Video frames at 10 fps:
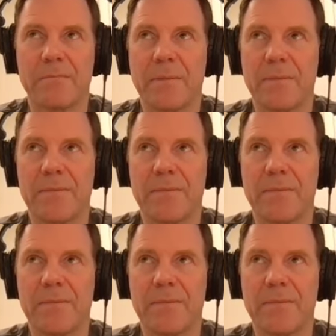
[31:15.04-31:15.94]
maybe
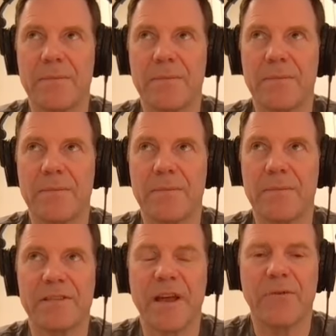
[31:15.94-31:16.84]
seven different
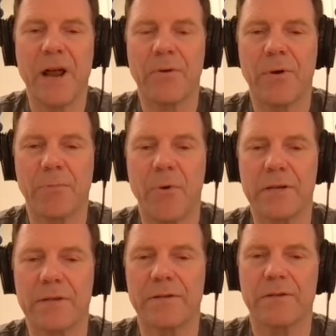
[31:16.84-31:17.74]
acupressure
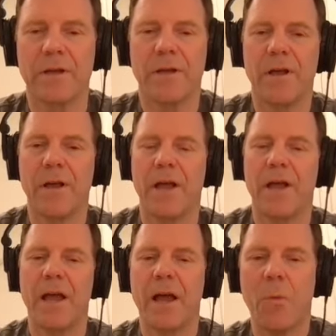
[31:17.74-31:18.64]
points
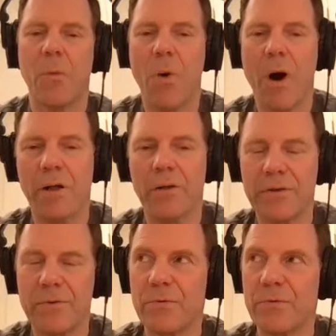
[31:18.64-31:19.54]
while
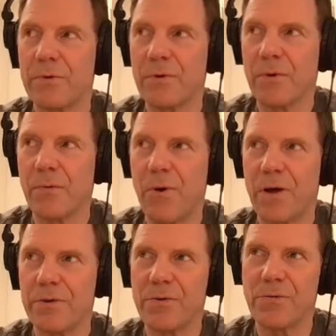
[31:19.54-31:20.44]
you
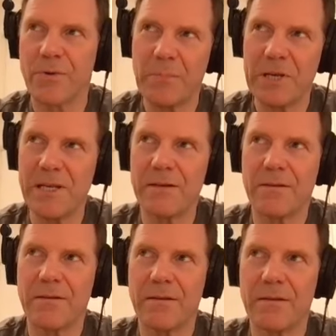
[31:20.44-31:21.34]
while you repeat
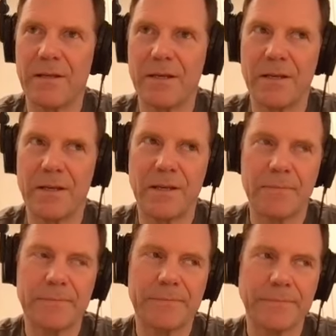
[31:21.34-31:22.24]
the
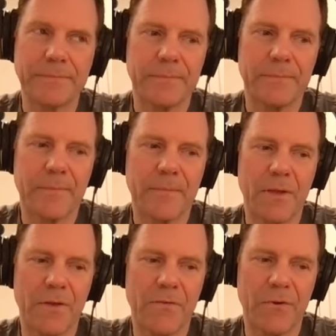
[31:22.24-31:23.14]

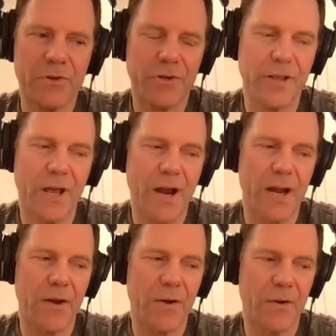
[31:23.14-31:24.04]
the version that
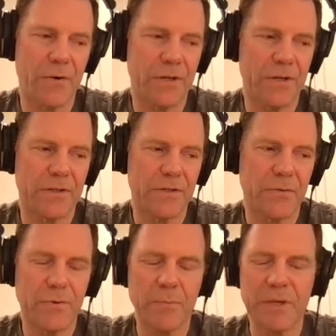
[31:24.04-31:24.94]
I know is
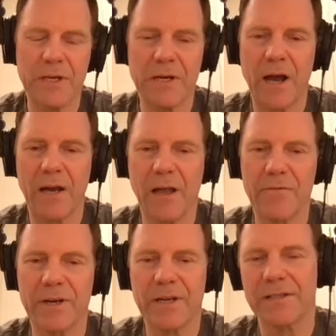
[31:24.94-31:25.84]
you repeat I
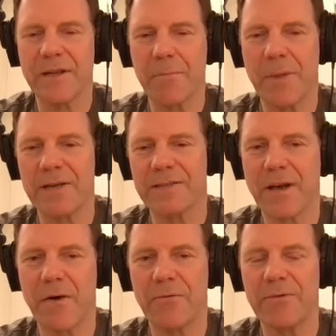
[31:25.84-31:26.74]
love and accept
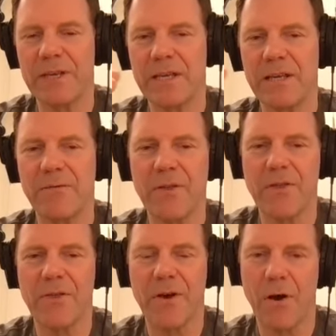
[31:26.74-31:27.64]
myself
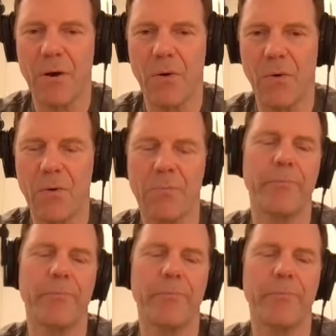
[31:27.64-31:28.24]
even though